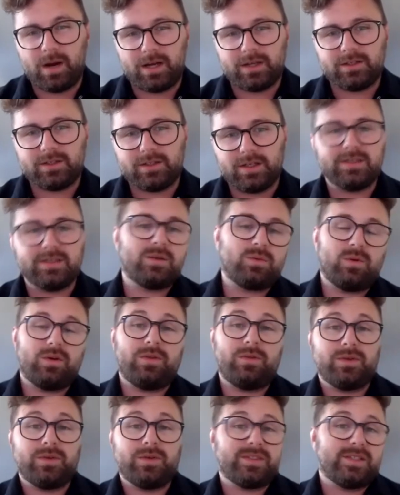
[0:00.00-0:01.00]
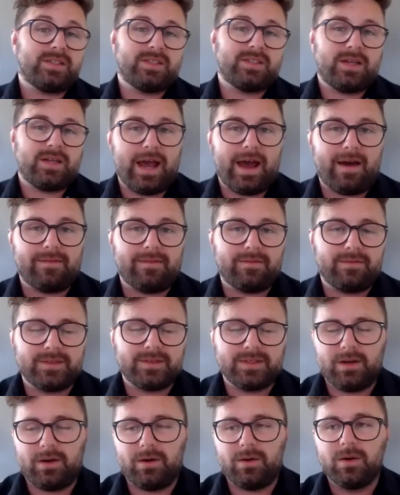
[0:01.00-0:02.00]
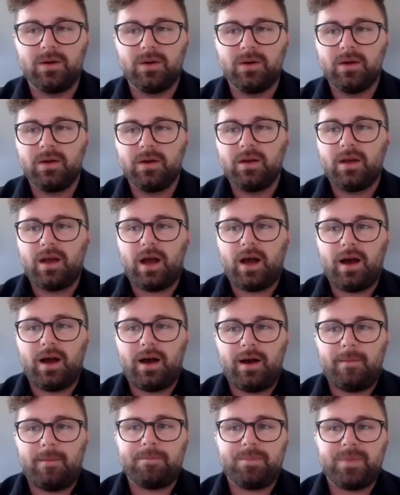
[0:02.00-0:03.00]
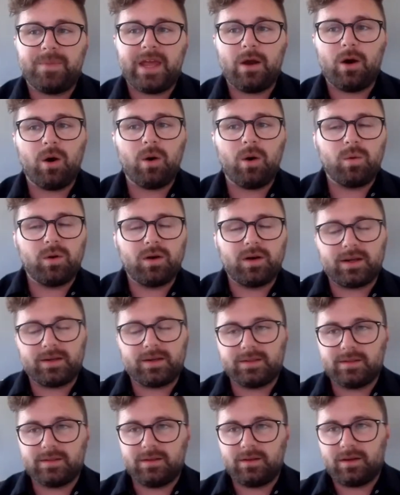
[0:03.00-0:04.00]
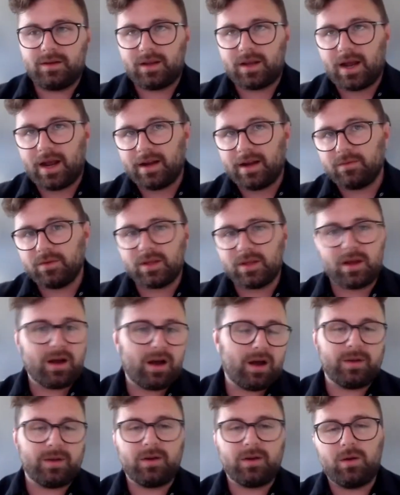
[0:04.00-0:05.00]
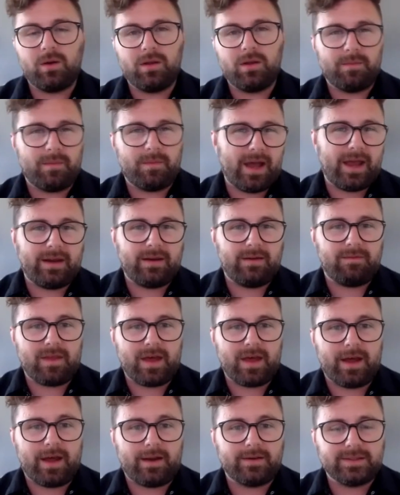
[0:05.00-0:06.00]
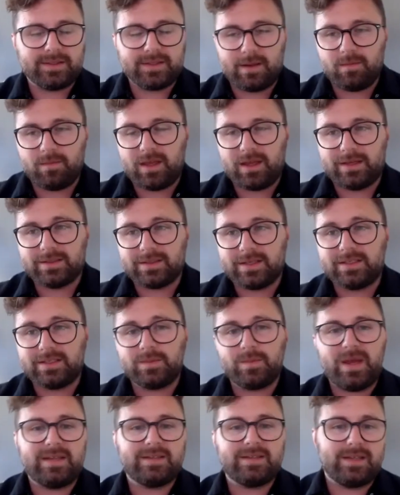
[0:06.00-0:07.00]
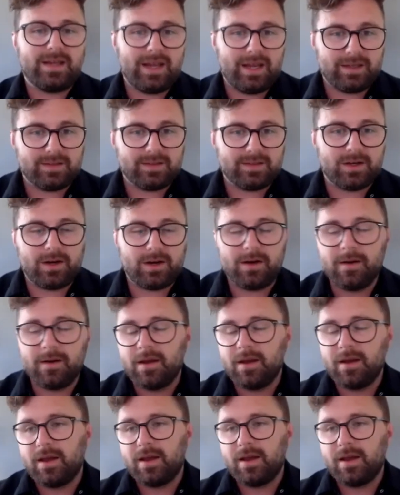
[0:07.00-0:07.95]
much as it would through a 6.5. So they all work kind of with a common goal in mind of that. Same thing as like space enhancer.